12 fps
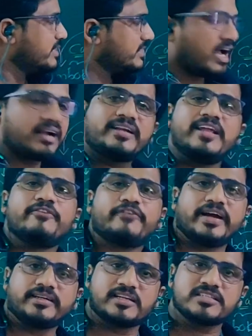13
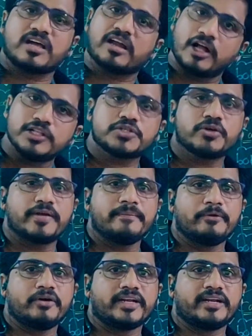factors are also
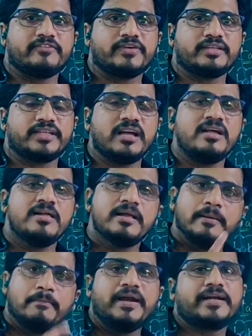important for the
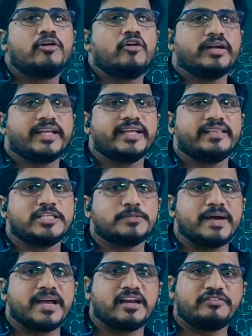blood clotting in the
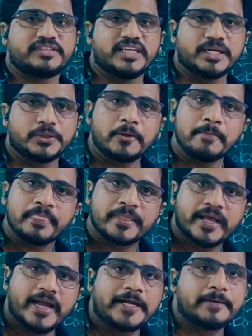span of 3 to
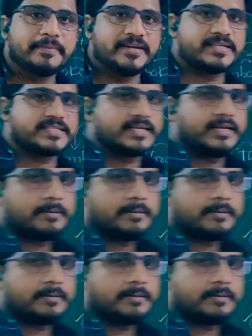8 minutes.